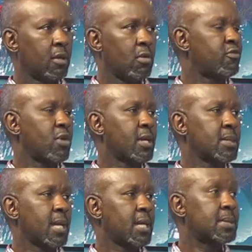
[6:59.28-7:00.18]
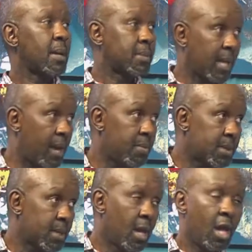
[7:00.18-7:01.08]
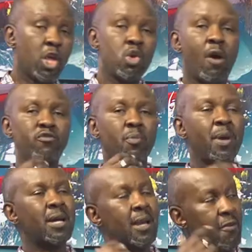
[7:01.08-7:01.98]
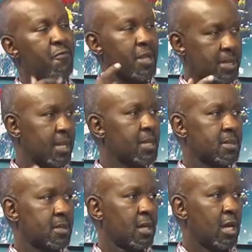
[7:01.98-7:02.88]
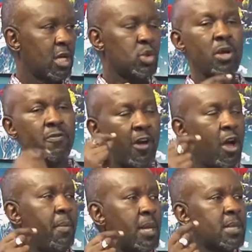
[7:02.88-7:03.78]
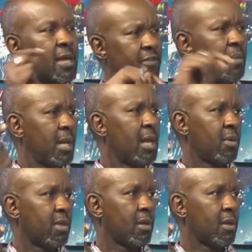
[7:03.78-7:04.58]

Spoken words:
You have to understand, and sometimes you have to make references to environments they're familiar with.